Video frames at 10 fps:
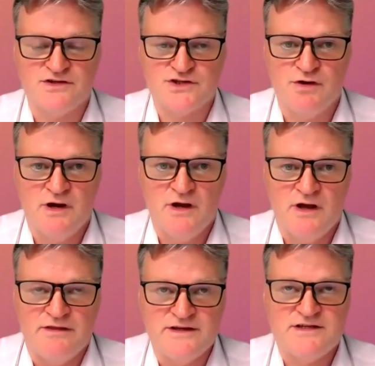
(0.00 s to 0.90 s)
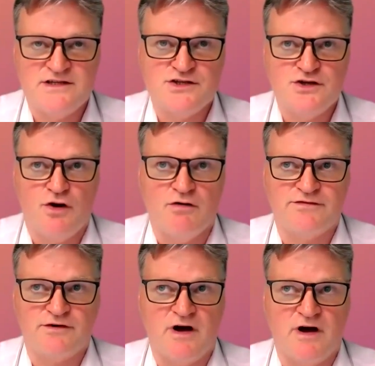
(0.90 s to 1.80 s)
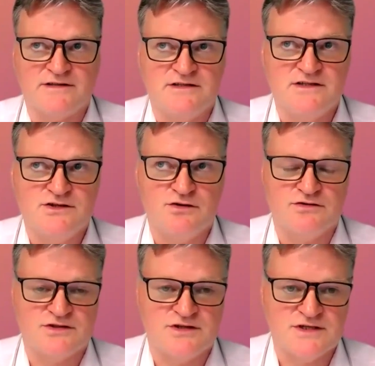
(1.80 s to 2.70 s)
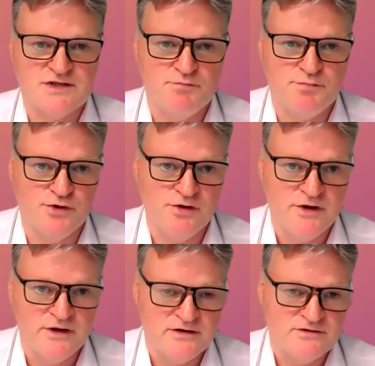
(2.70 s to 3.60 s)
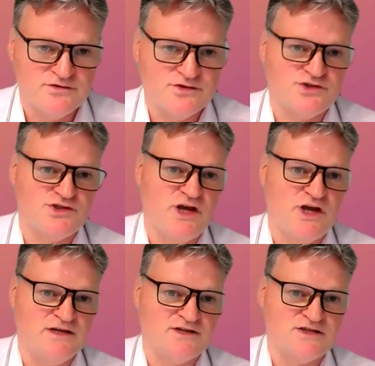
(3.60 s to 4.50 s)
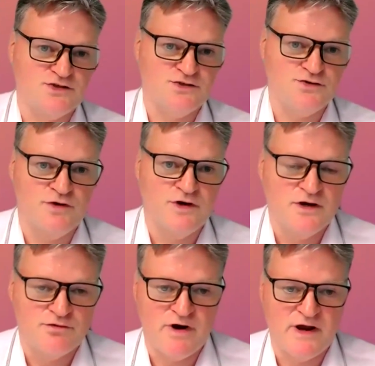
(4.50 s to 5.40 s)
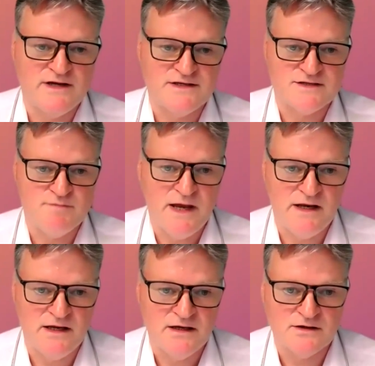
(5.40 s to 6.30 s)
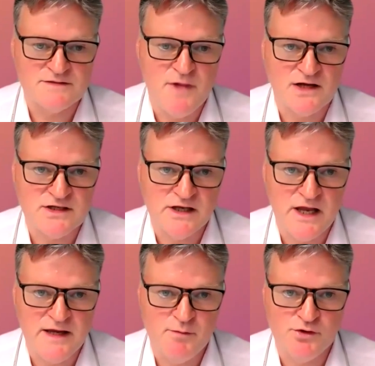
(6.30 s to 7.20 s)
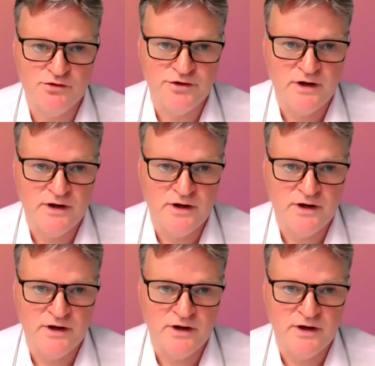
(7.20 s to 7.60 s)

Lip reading: So this is not, for us, this is not just a simple chase to raise as much labeled